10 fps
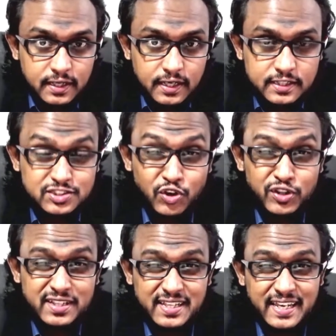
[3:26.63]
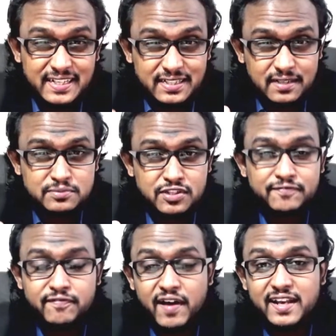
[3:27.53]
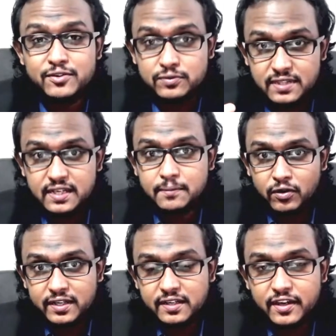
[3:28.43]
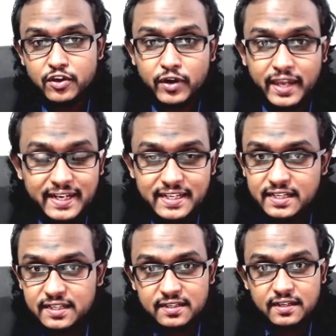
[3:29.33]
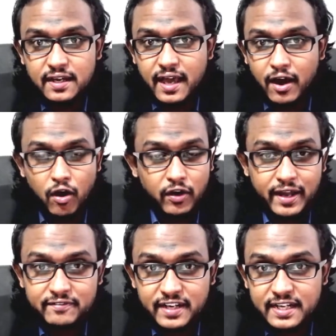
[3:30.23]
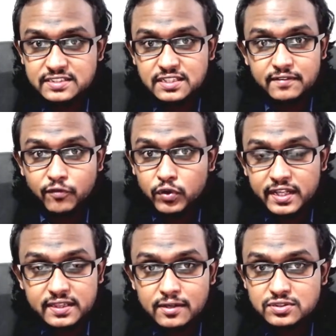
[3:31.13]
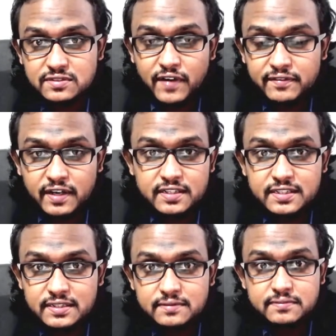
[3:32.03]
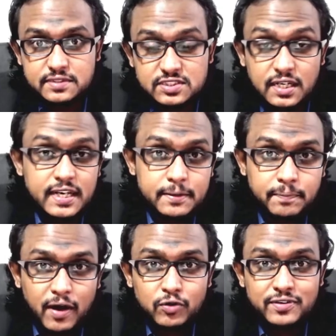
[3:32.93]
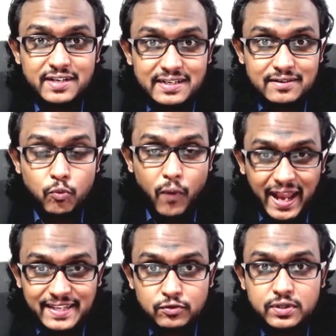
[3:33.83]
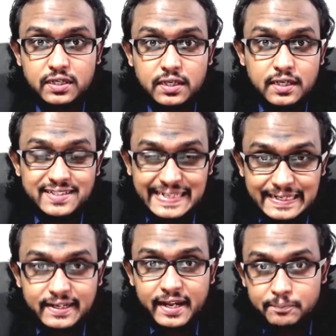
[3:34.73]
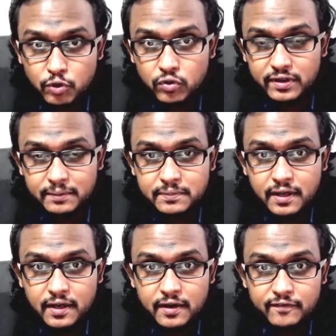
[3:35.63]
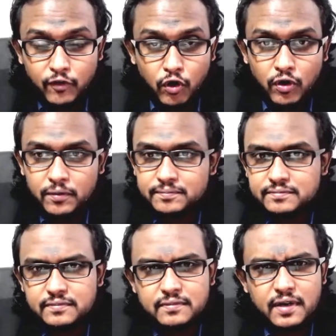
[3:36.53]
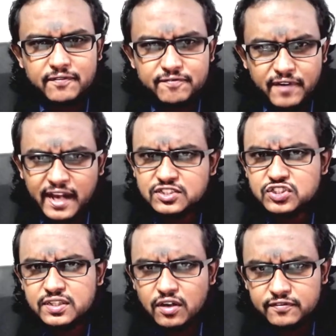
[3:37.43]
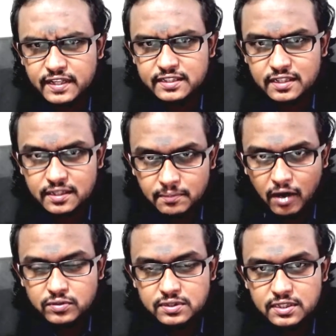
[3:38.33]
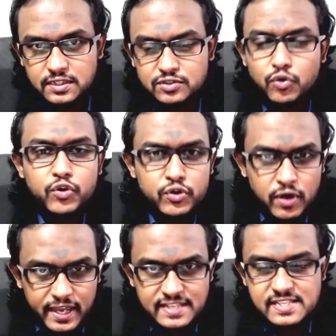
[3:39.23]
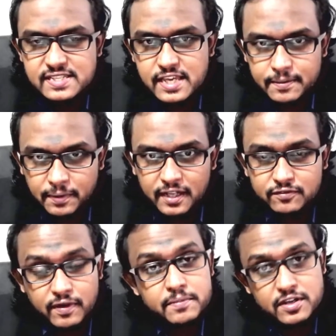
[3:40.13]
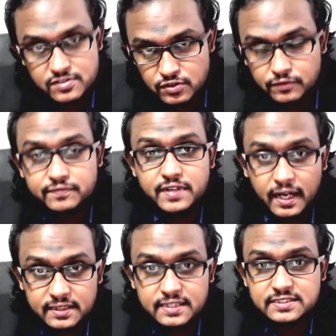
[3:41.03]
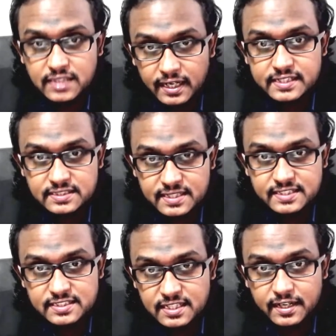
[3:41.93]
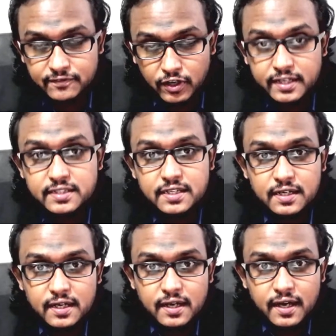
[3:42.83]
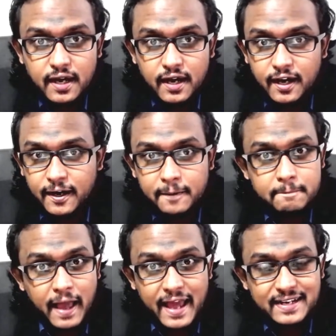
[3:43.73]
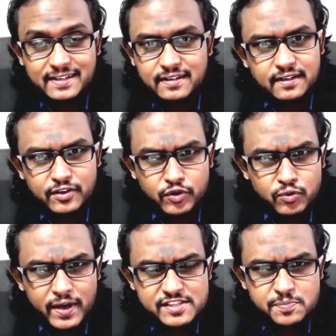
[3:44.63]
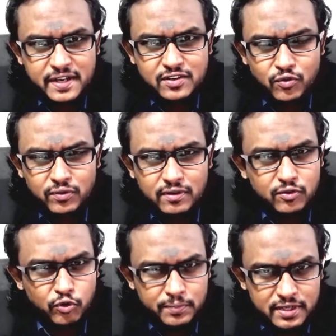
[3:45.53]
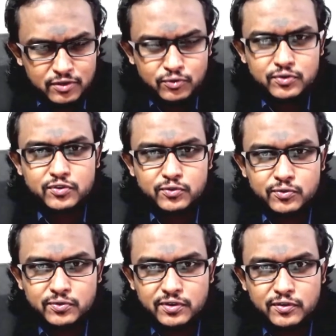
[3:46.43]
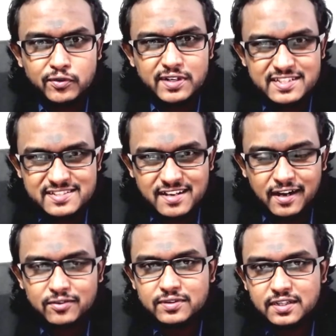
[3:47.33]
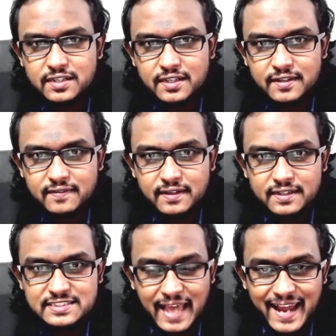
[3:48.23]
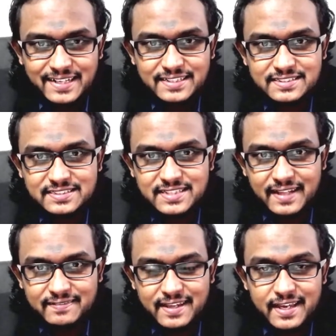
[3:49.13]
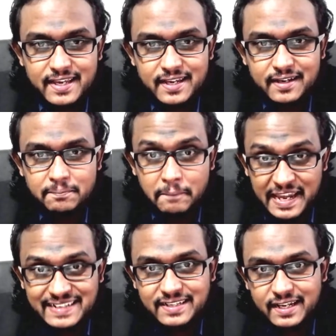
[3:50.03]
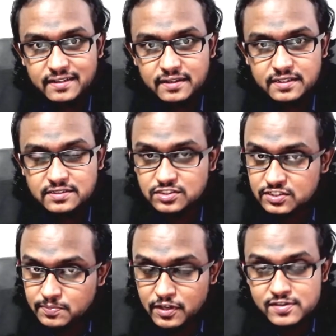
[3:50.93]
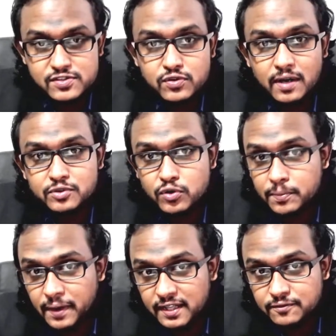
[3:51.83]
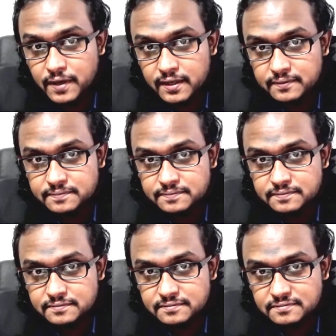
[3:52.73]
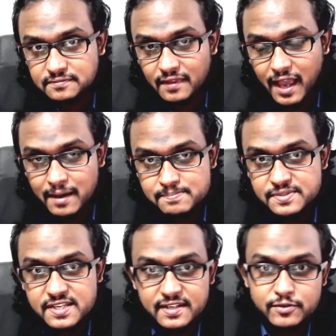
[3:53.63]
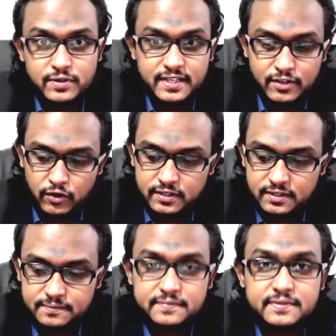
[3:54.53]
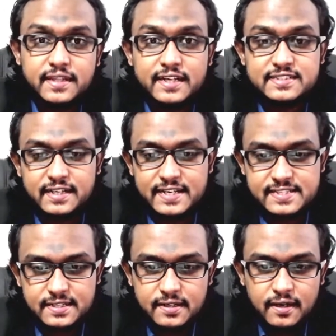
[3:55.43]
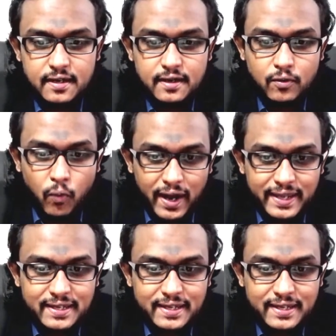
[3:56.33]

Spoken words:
So in terms of value, think about it. You're getting on average a 14,500 sterling pound valued degree program for a fraction of that amount through your ACCA pathway, because you've done the studies necessary for it. And do you expect OBU to discount the standards that they maintain just because you come through a pathway? Absolutely not. And that is the reason why